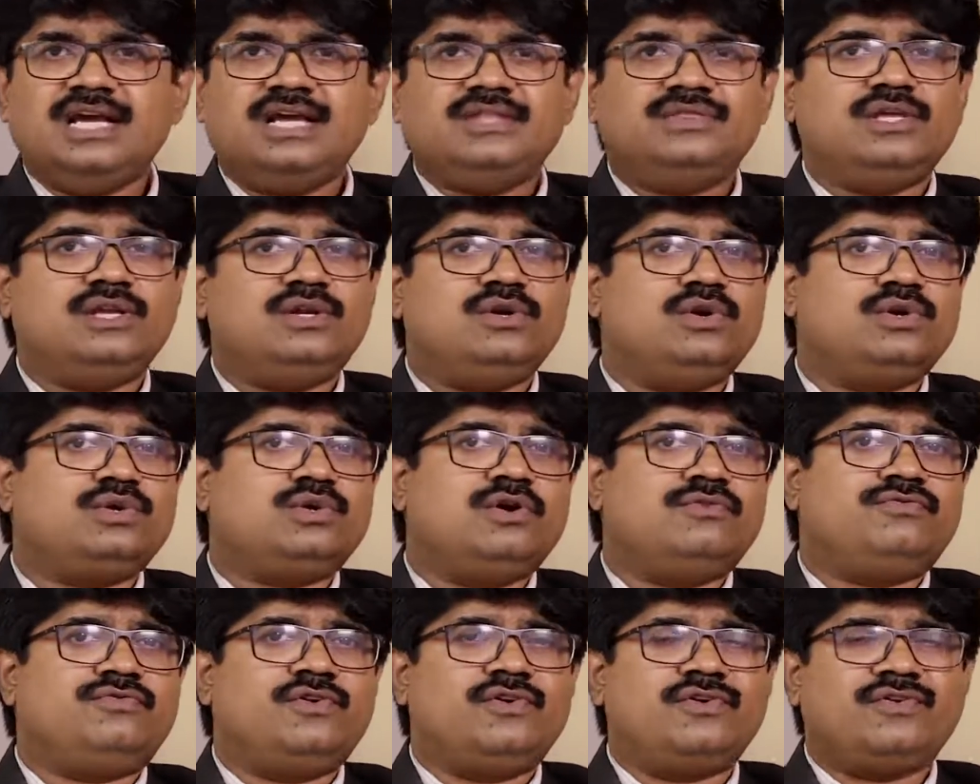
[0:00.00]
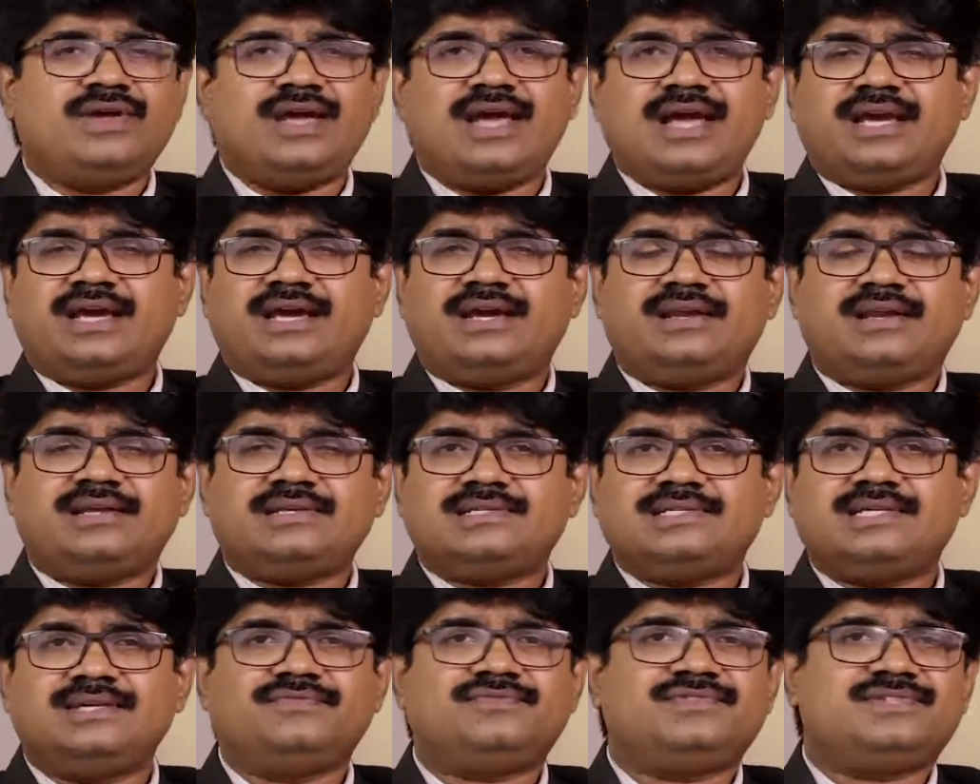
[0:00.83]
They'll not go for
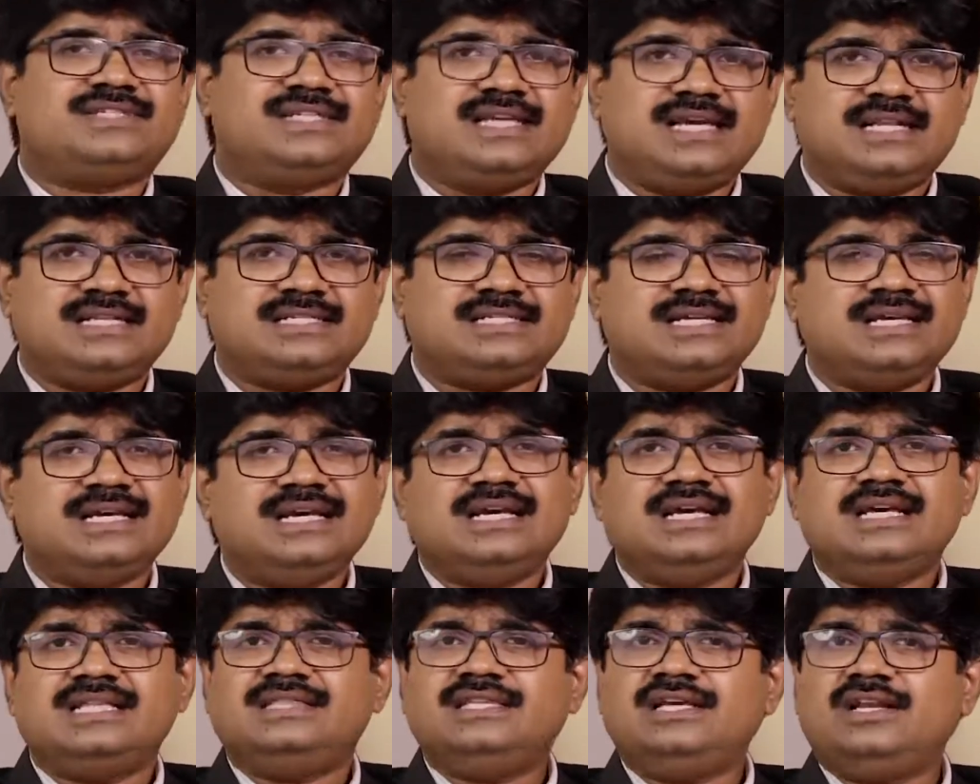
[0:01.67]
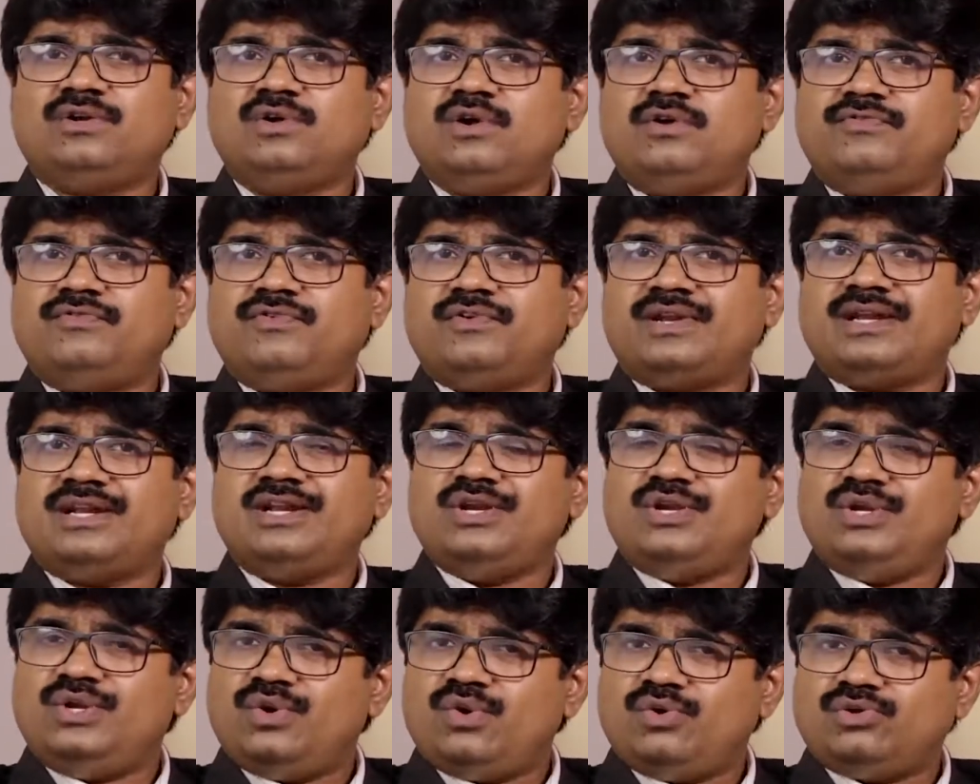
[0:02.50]
aggressive sales. They'll go for
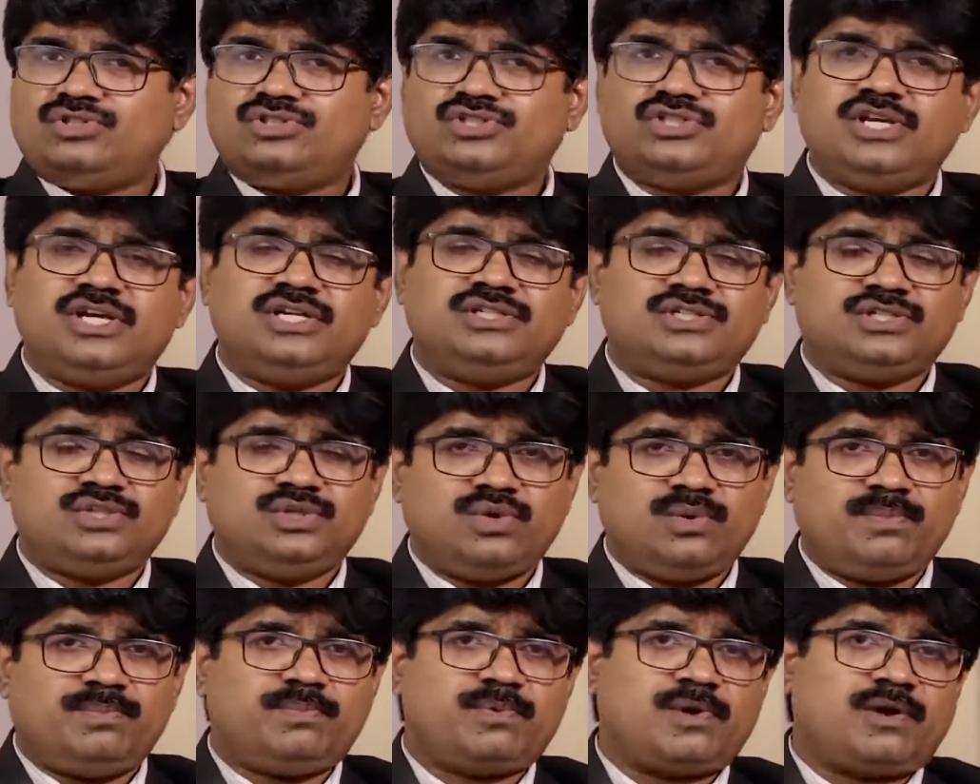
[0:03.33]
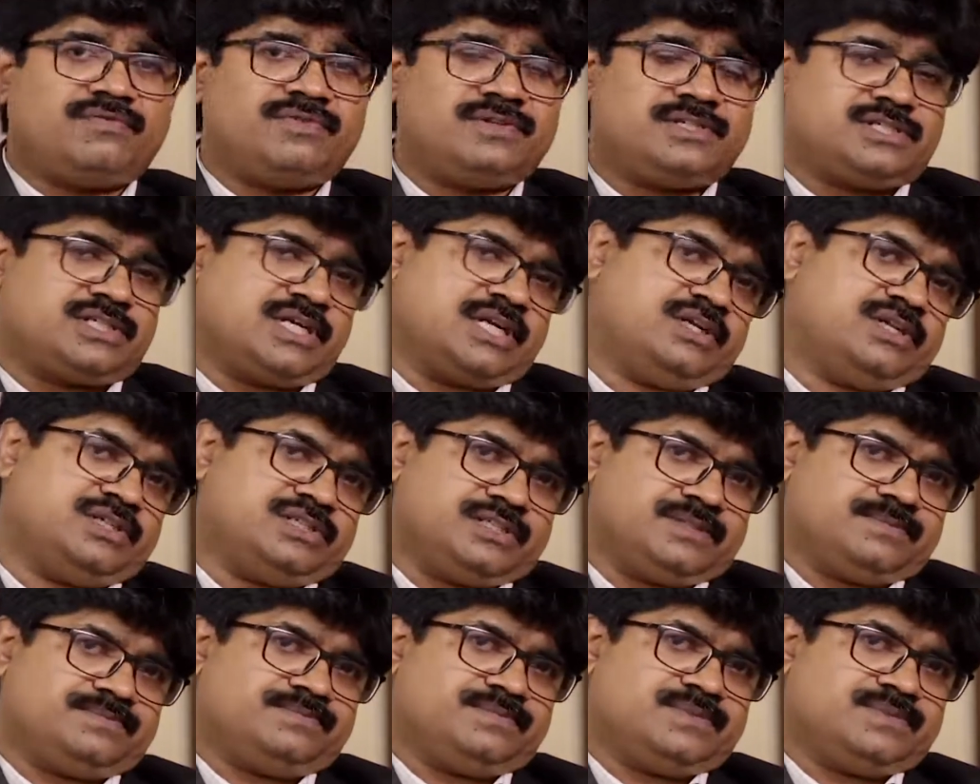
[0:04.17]
a no change, no profit strategy.